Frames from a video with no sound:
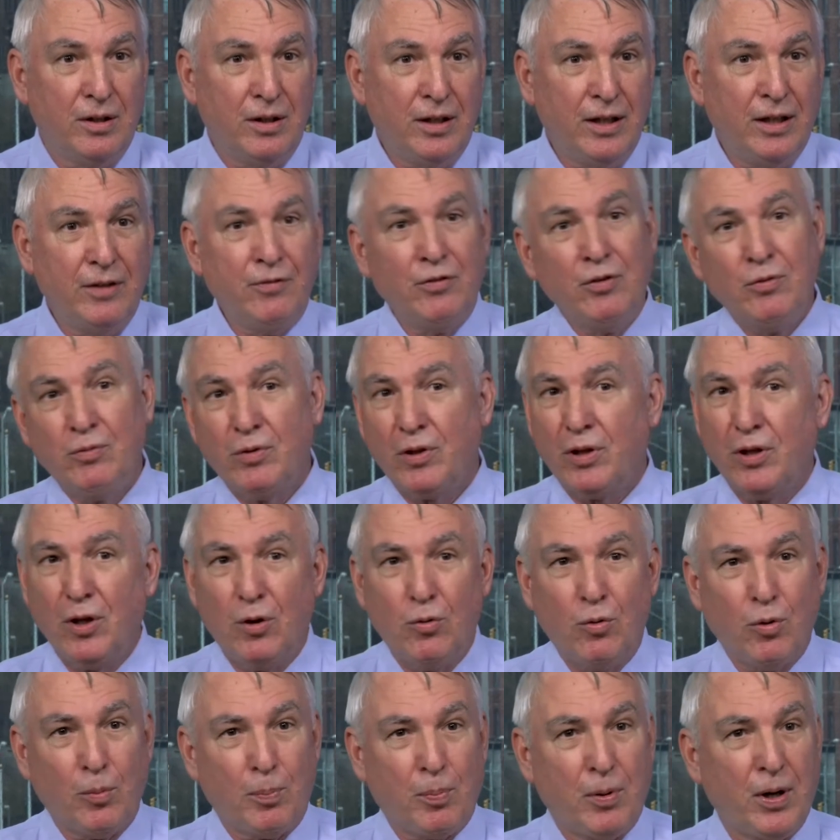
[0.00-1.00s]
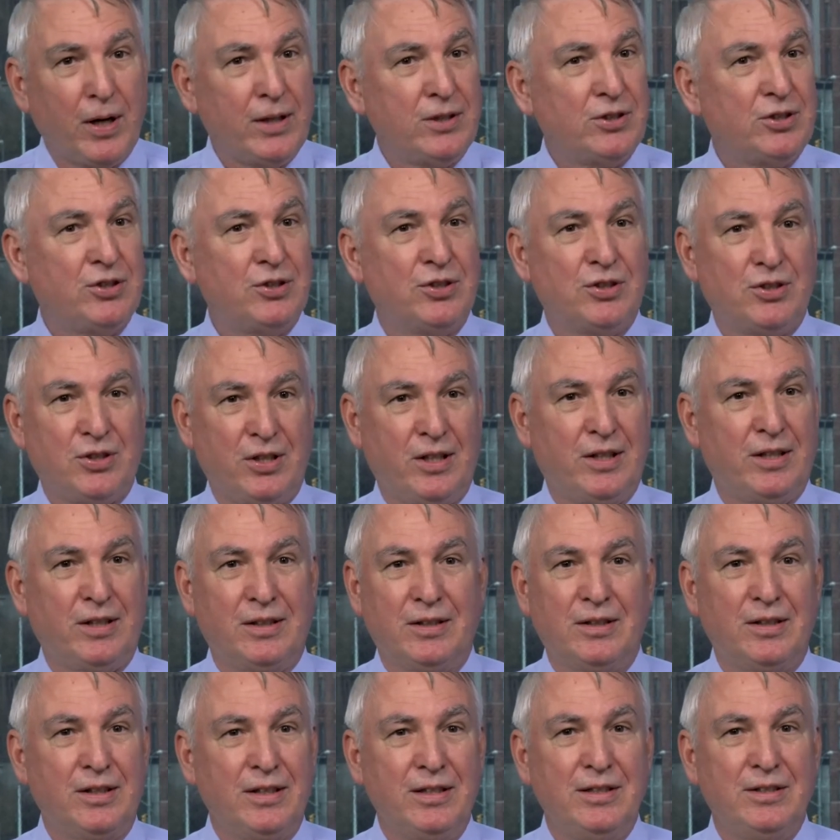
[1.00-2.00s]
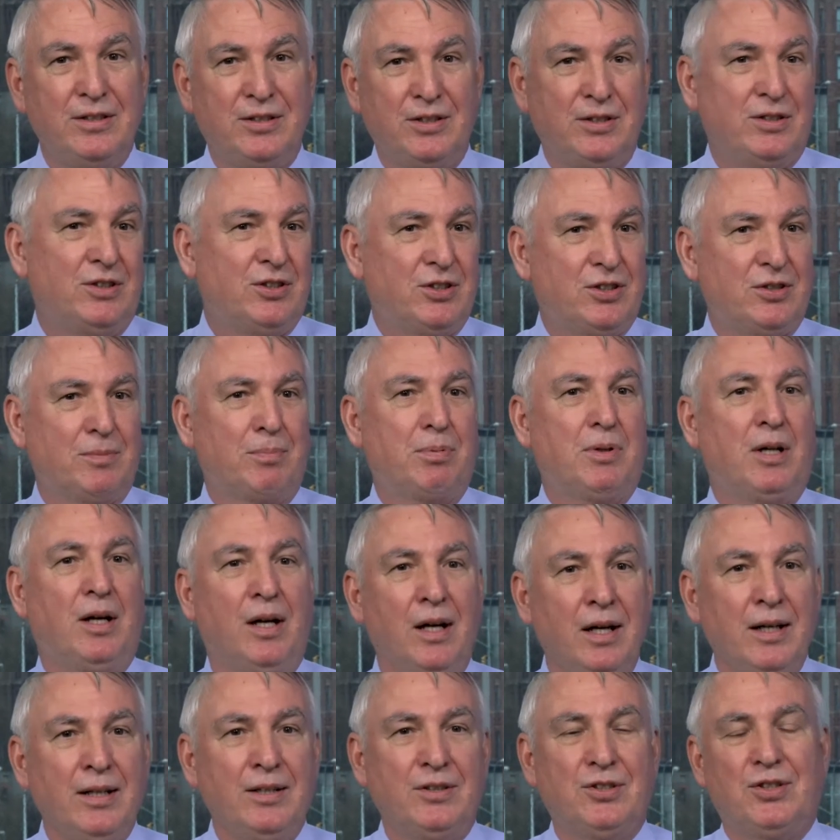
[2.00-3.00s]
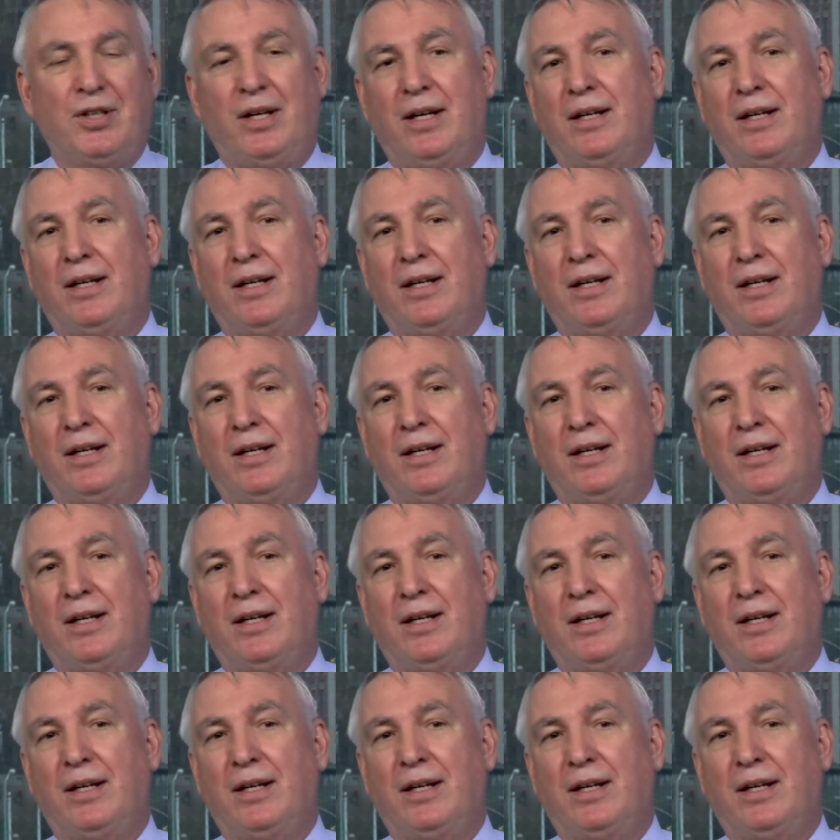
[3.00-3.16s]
even with lower prices and easy supplies